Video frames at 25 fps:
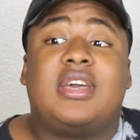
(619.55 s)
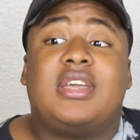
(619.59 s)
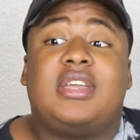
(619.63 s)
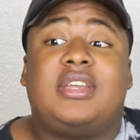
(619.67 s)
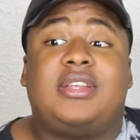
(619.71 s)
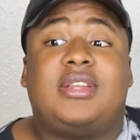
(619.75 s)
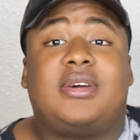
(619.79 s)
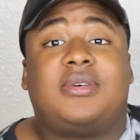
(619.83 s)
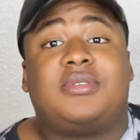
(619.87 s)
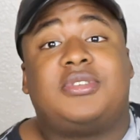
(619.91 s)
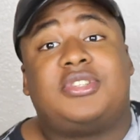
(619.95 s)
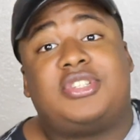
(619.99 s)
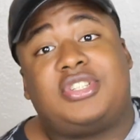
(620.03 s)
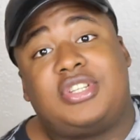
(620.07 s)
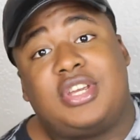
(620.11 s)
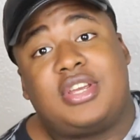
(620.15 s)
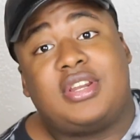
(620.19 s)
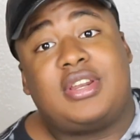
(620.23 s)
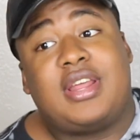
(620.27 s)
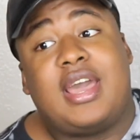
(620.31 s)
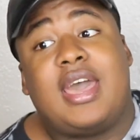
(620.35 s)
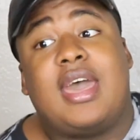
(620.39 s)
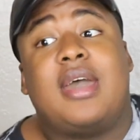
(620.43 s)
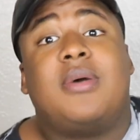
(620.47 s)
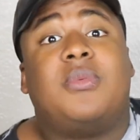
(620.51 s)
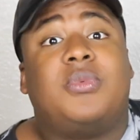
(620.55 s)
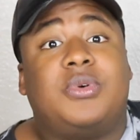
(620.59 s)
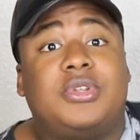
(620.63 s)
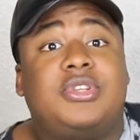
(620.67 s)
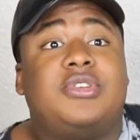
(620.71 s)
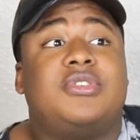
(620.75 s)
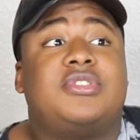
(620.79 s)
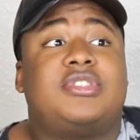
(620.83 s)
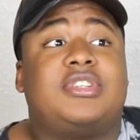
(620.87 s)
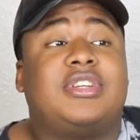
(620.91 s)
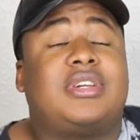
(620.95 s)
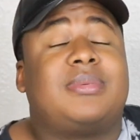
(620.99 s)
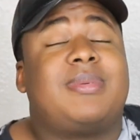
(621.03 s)
you know, shit that would
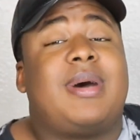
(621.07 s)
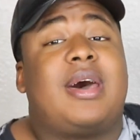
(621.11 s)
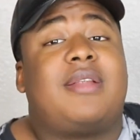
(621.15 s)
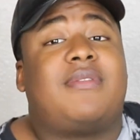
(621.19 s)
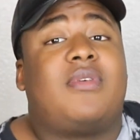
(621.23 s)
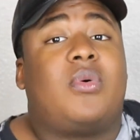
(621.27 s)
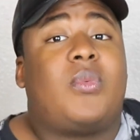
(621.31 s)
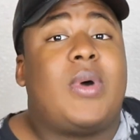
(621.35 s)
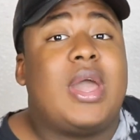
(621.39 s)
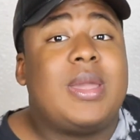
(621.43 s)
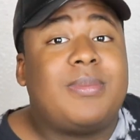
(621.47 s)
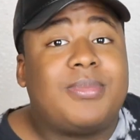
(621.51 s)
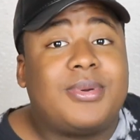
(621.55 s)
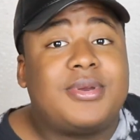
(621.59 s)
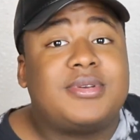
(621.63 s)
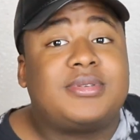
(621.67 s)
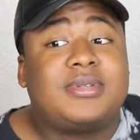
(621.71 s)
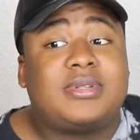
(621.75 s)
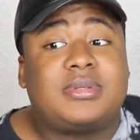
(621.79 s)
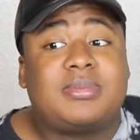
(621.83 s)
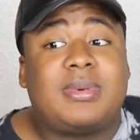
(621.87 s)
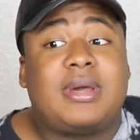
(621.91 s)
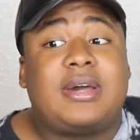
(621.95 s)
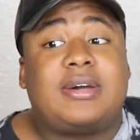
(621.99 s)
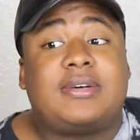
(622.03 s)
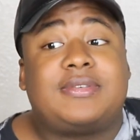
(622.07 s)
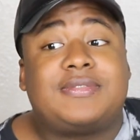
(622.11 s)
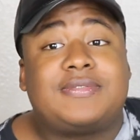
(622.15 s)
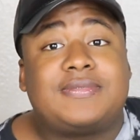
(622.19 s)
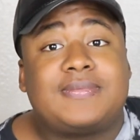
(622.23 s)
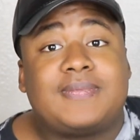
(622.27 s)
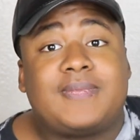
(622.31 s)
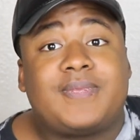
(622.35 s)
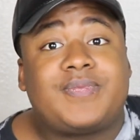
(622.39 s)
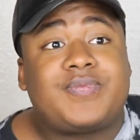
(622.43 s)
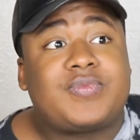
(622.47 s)
usually come out of a white person's mouth.